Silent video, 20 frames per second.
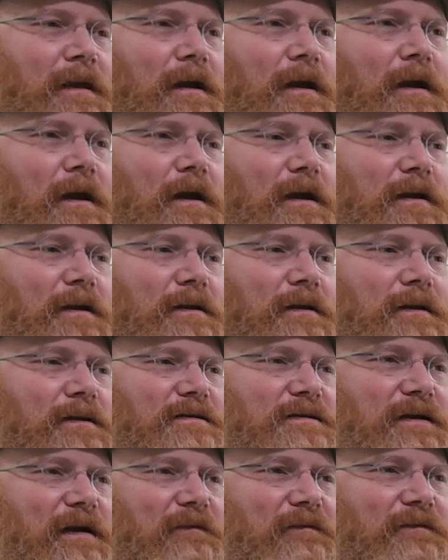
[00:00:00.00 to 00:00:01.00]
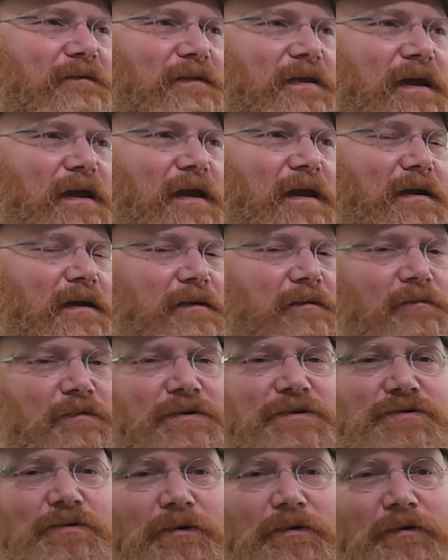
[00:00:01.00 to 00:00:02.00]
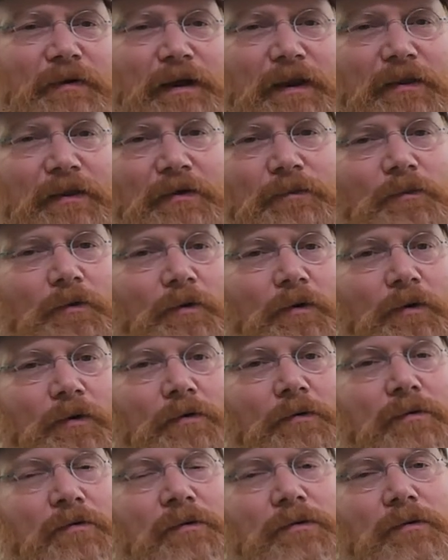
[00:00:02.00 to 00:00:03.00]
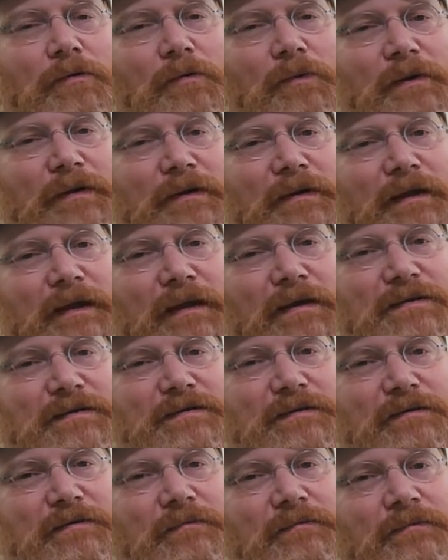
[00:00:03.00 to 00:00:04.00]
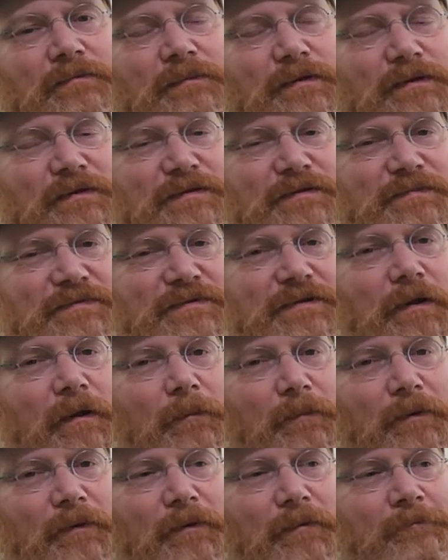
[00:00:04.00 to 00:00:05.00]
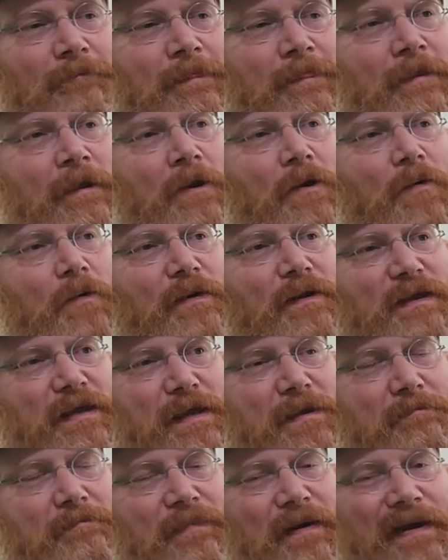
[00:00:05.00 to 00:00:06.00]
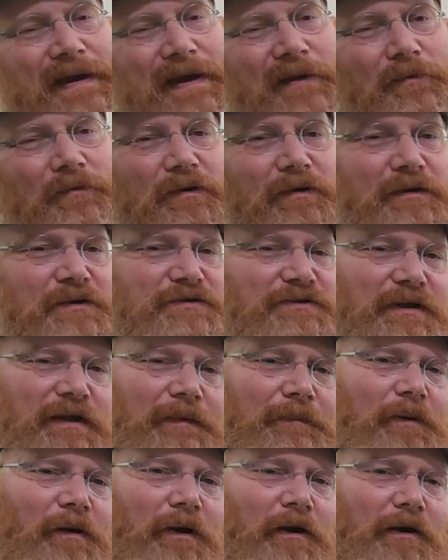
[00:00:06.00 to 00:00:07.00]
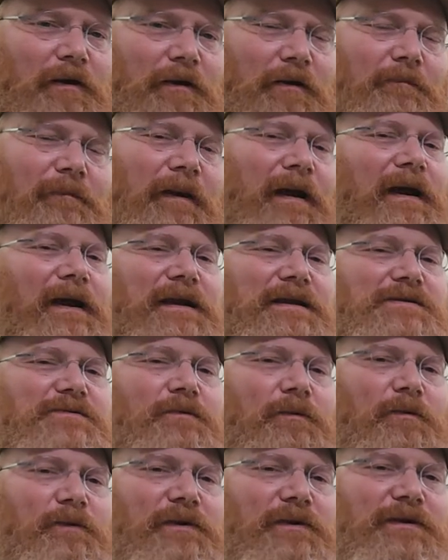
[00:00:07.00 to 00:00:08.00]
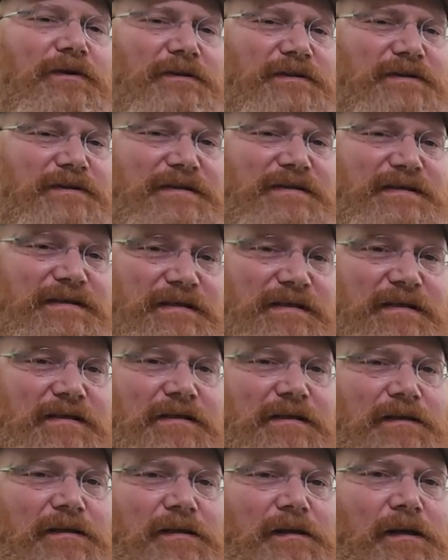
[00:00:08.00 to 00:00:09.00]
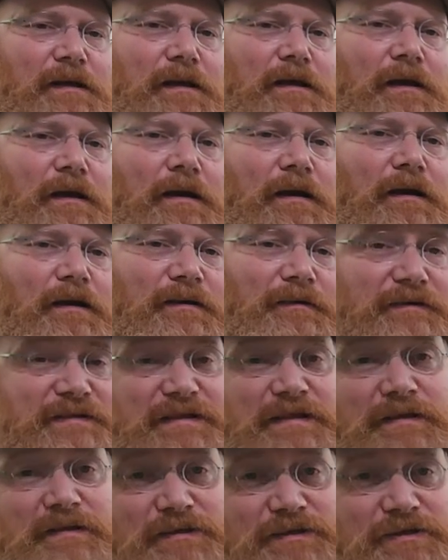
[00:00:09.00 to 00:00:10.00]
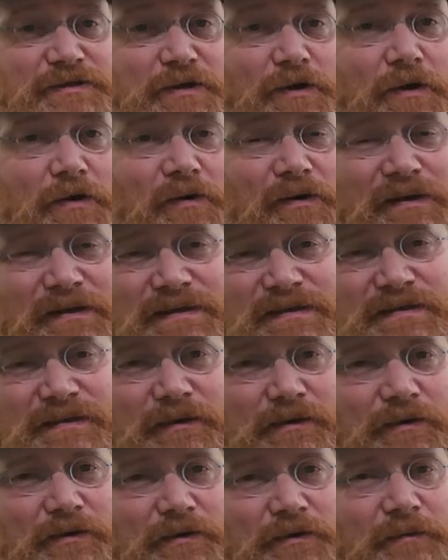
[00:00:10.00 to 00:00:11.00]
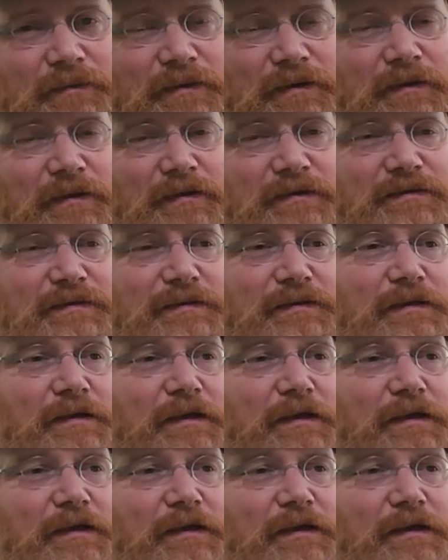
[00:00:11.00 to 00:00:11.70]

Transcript: Uh, so after that, we enjoyed around a little more. We went and got some some supper. We came back. We're going to try to park our bikes where we could see uh, see the show at least a little bit.